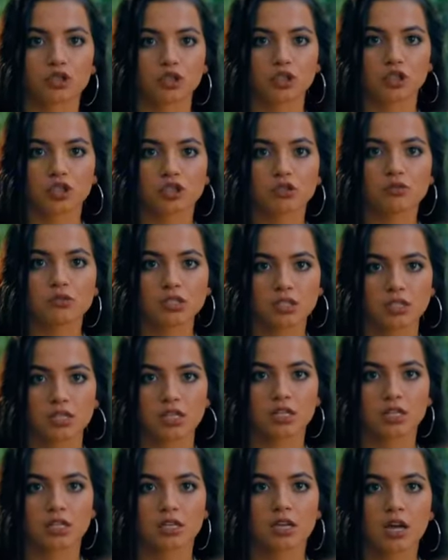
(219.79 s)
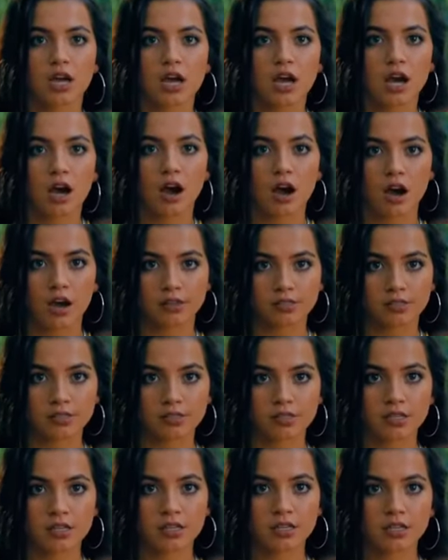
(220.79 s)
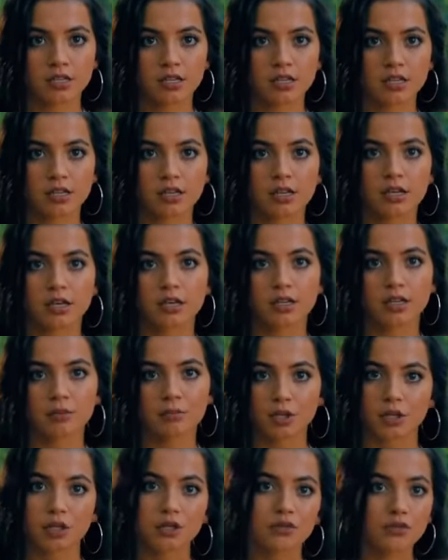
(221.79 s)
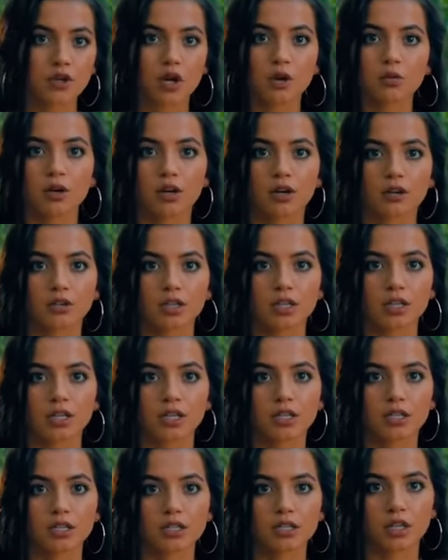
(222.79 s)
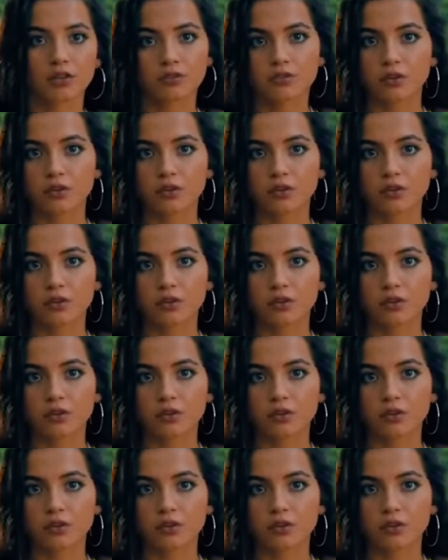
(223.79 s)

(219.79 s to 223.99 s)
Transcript: did you see us in the middle of nowhere eating glove